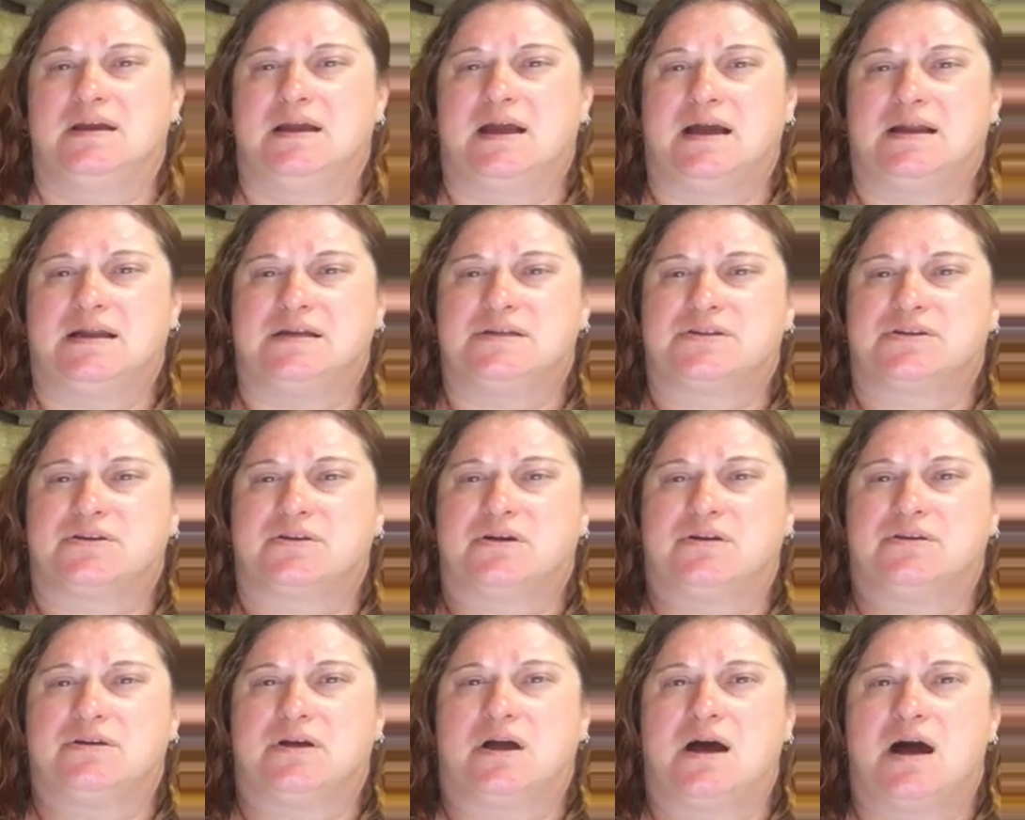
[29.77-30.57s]
and it's
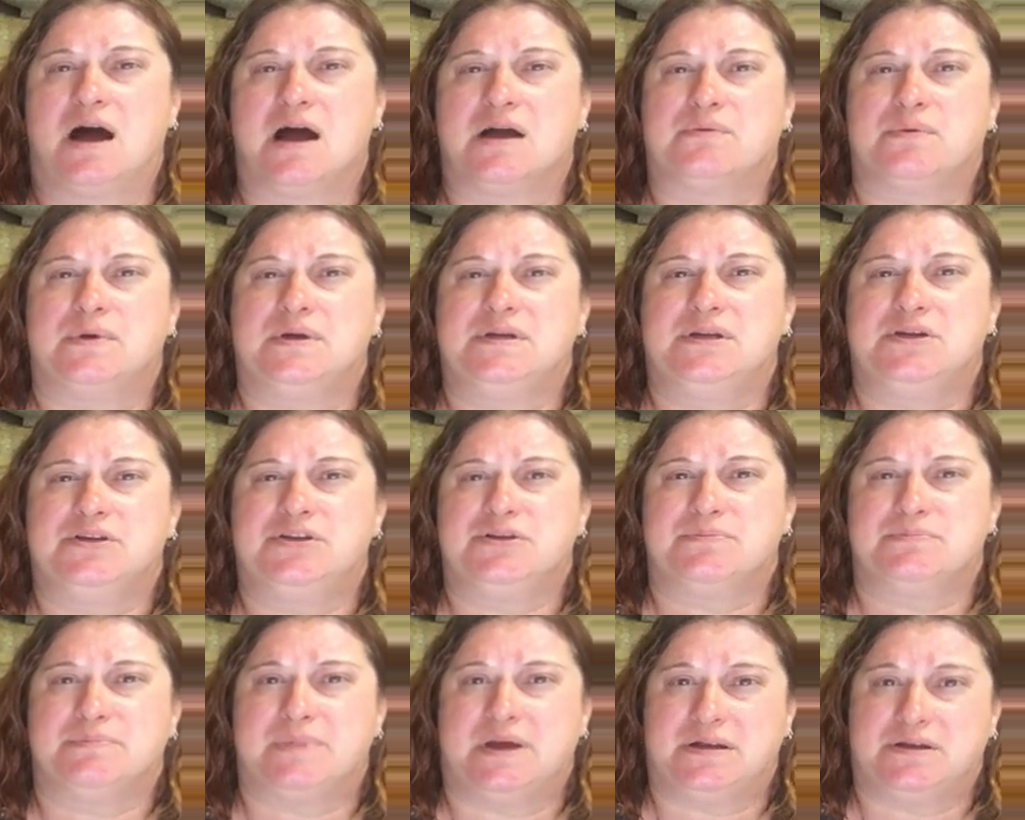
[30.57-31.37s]
called Agua
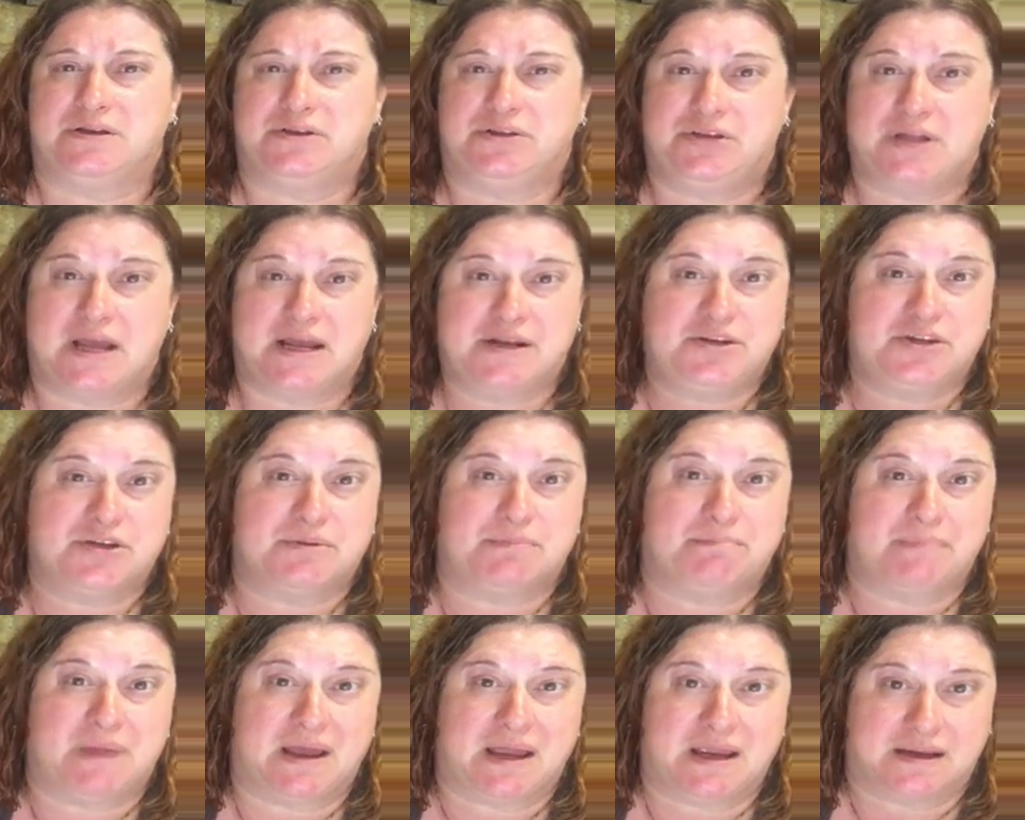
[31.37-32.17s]
de
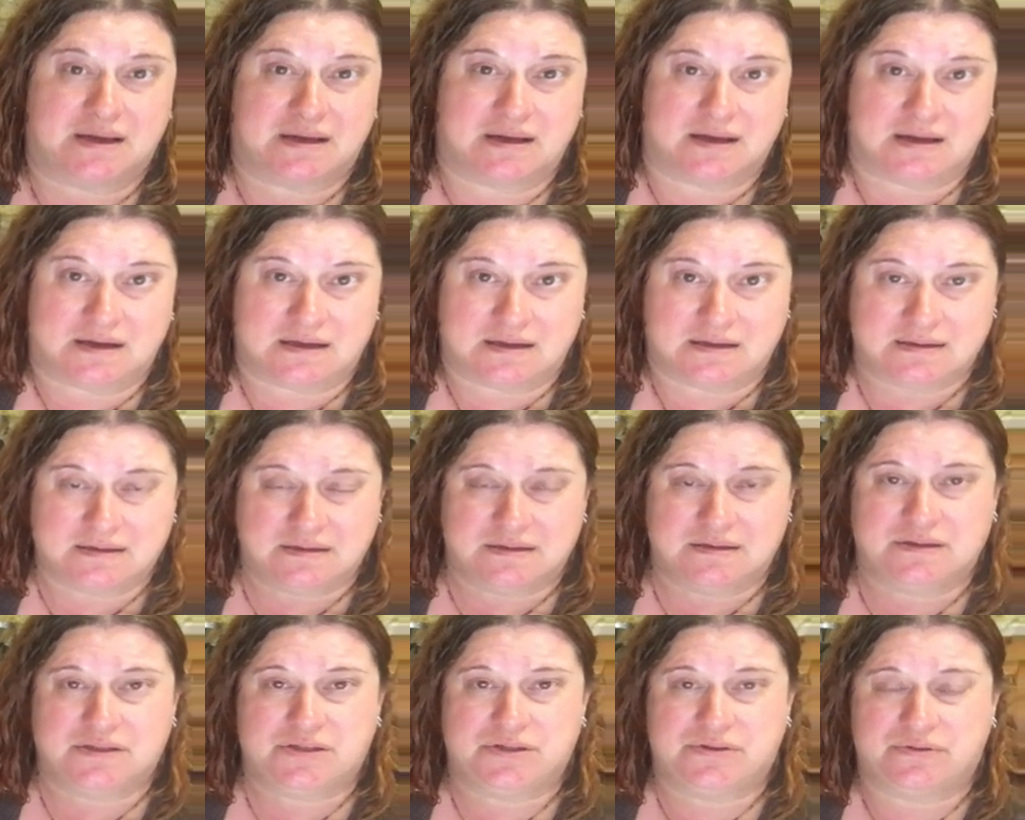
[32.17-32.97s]
Jamaica
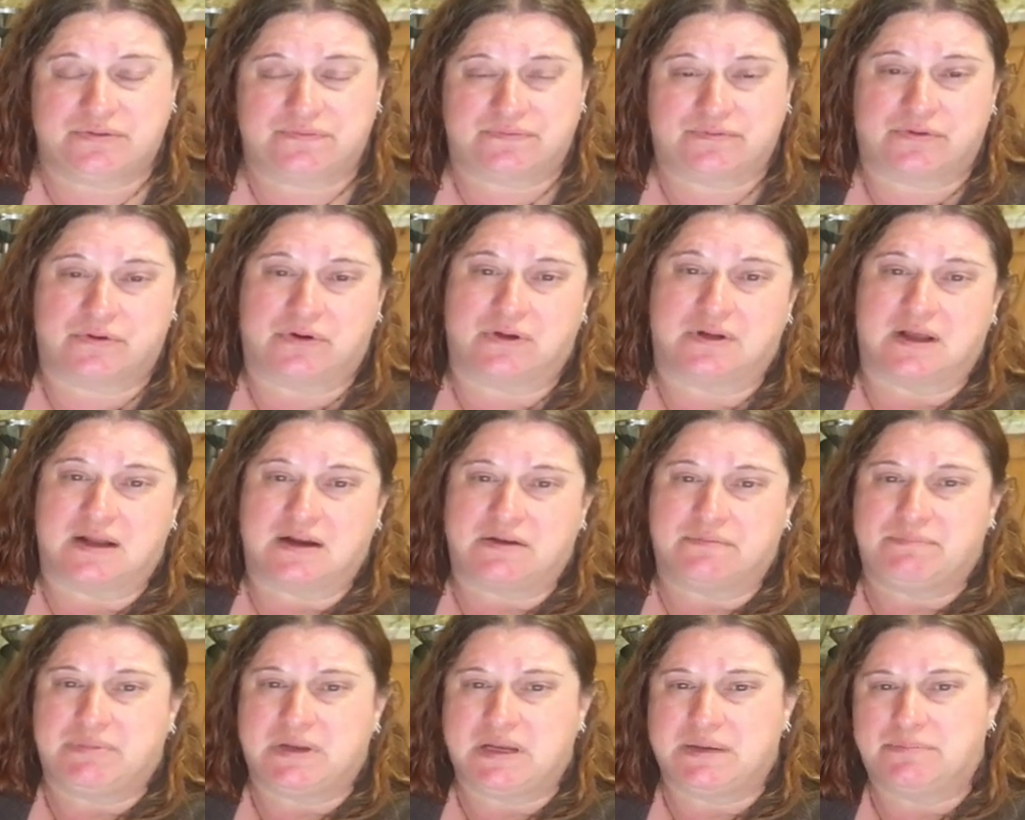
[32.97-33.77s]
to, for a lot
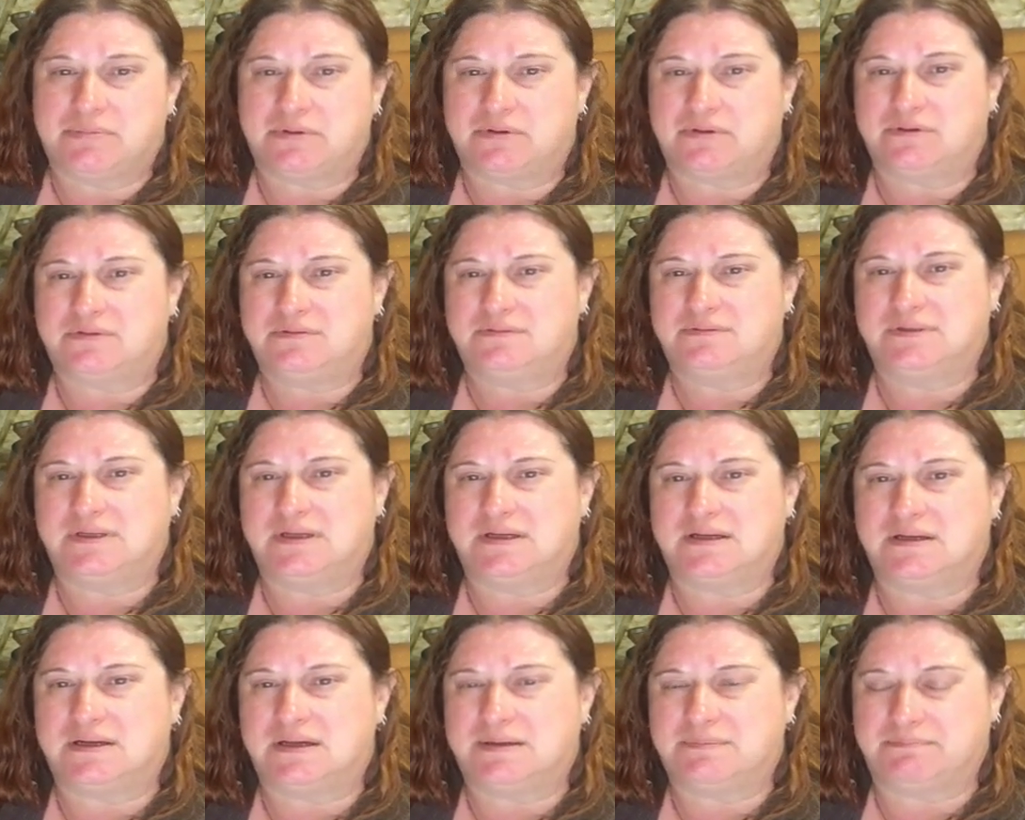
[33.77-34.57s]
of people,
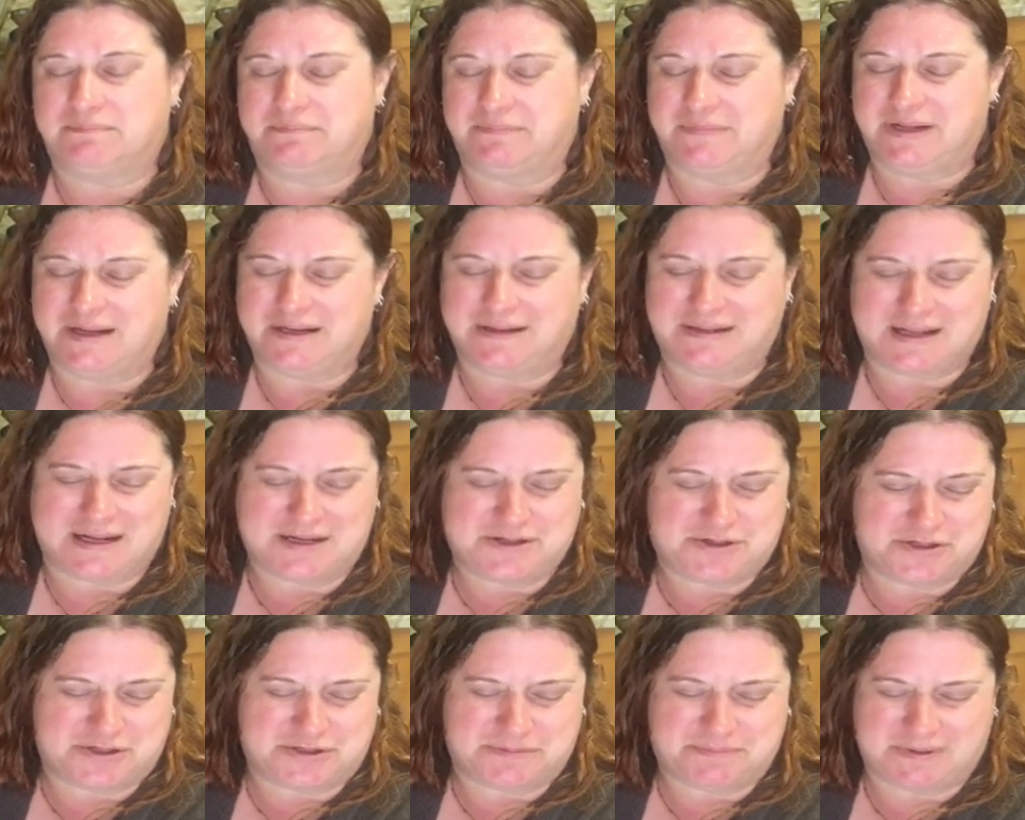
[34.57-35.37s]
and I think that
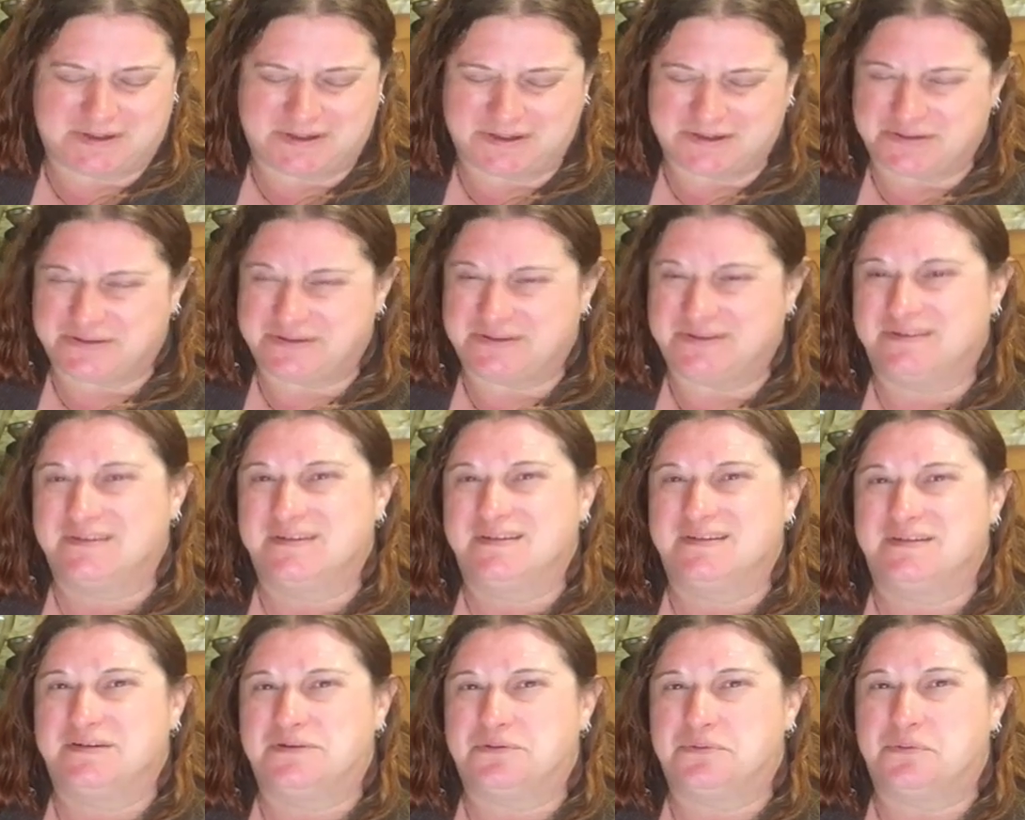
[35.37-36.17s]
just means
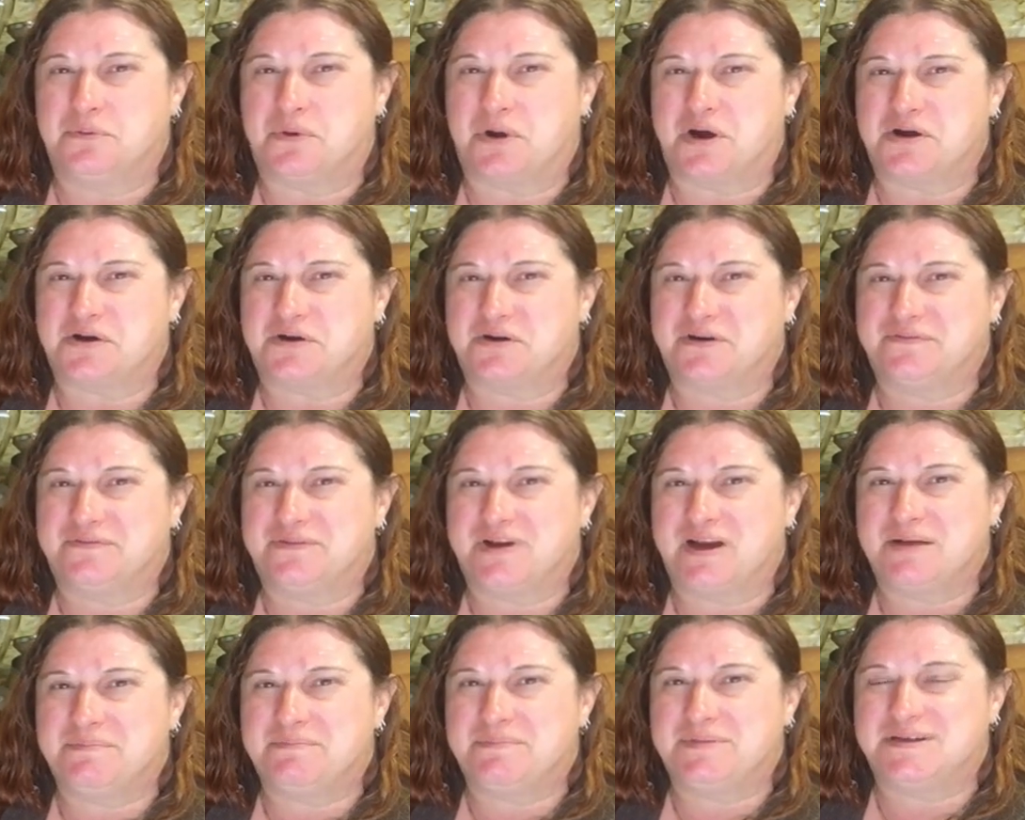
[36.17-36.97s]
water of
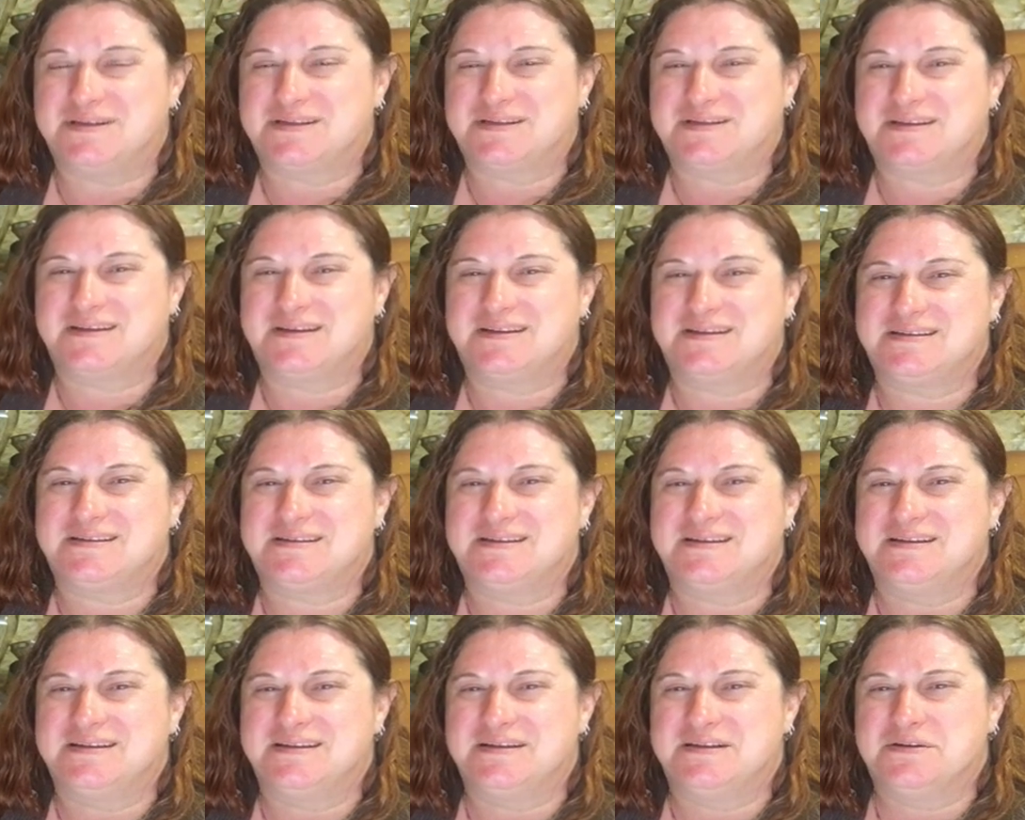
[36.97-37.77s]
hibiscus.